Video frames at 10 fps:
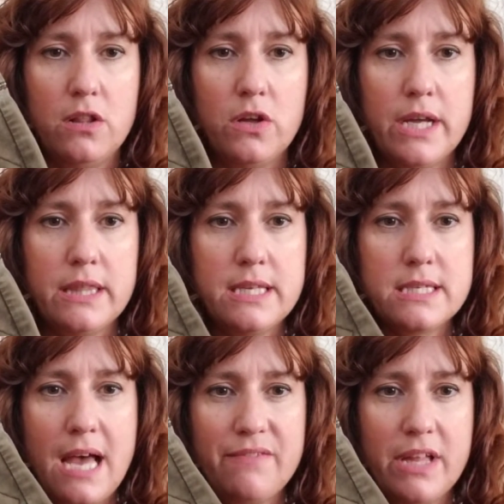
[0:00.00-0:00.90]
Look at these
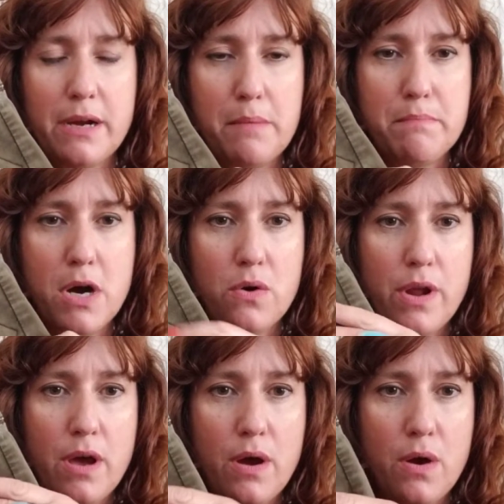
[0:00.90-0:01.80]
have like a
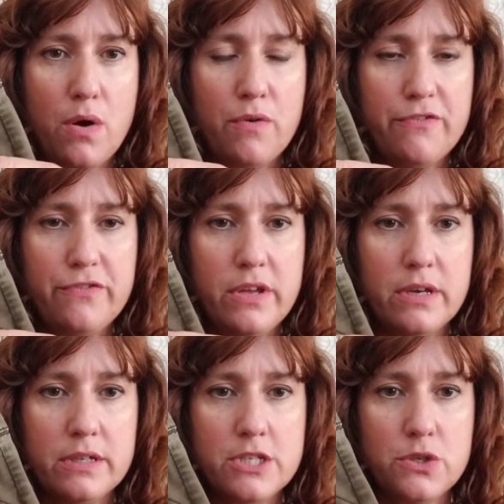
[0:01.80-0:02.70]
moto
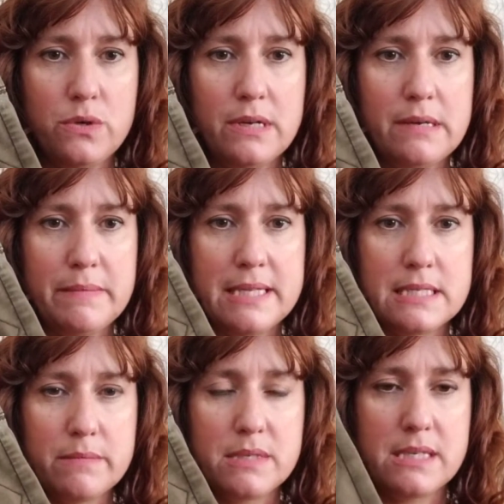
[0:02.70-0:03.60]
feel to them and
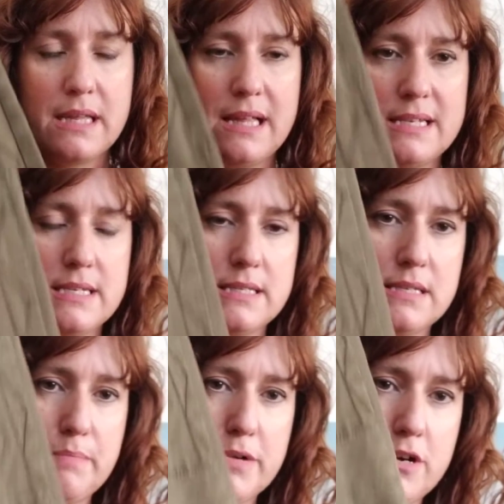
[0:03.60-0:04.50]
some slanted
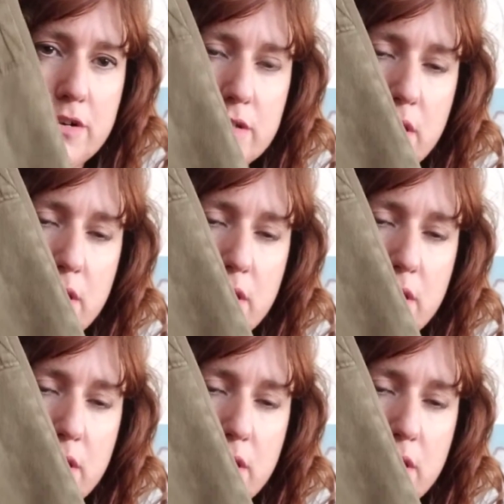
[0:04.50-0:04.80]
zippers.